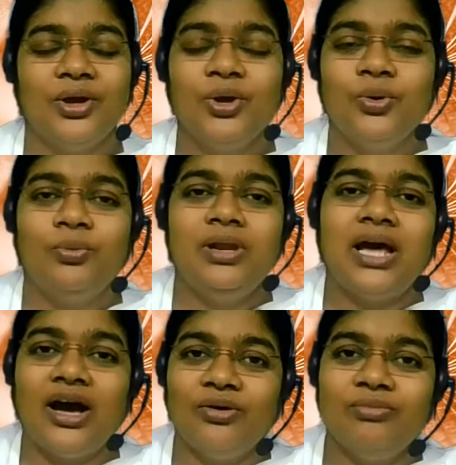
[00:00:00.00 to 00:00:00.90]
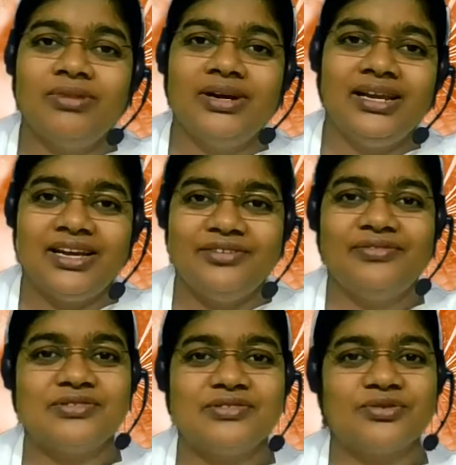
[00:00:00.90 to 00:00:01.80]
Well, how my life is
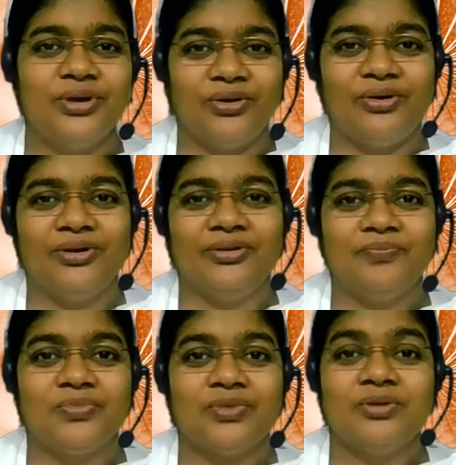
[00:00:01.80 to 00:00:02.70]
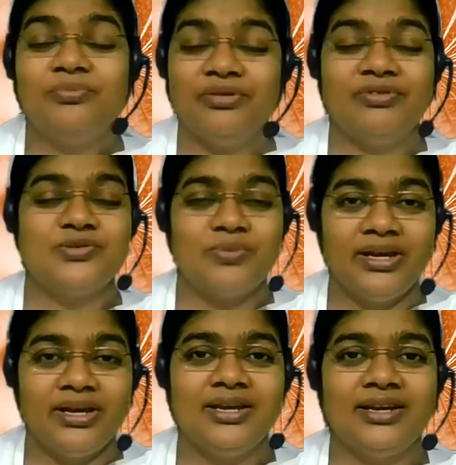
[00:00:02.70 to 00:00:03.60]
going on. Previous 1
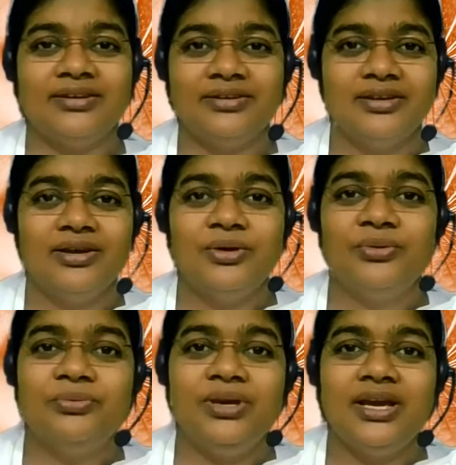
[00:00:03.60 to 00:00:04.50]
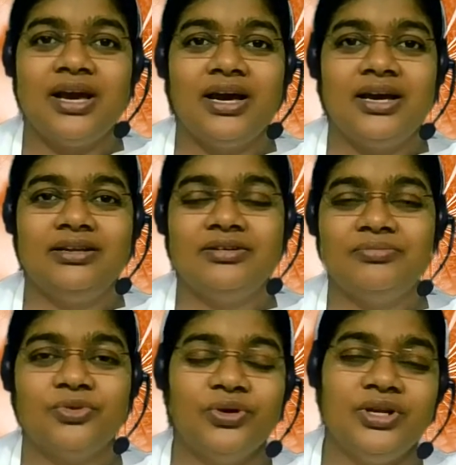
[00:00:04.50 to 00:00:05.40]
year, we are
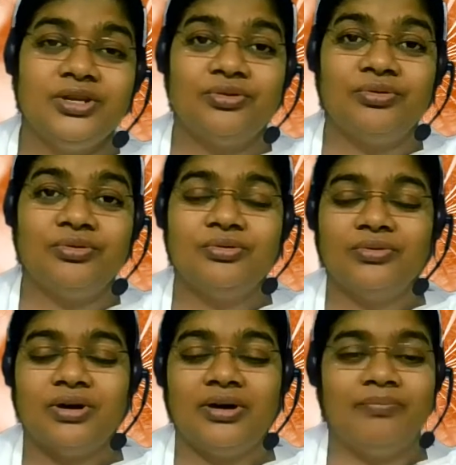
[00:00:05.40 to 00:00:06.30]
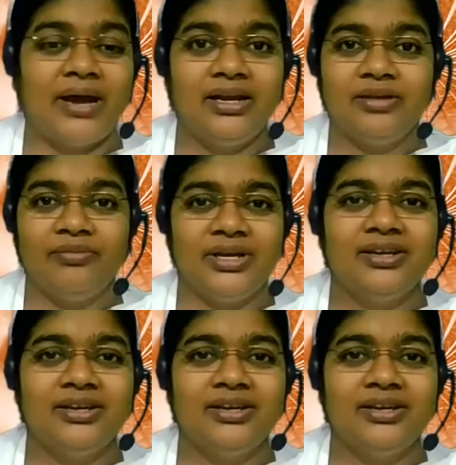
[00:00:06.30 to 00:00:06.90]
going through a pandemic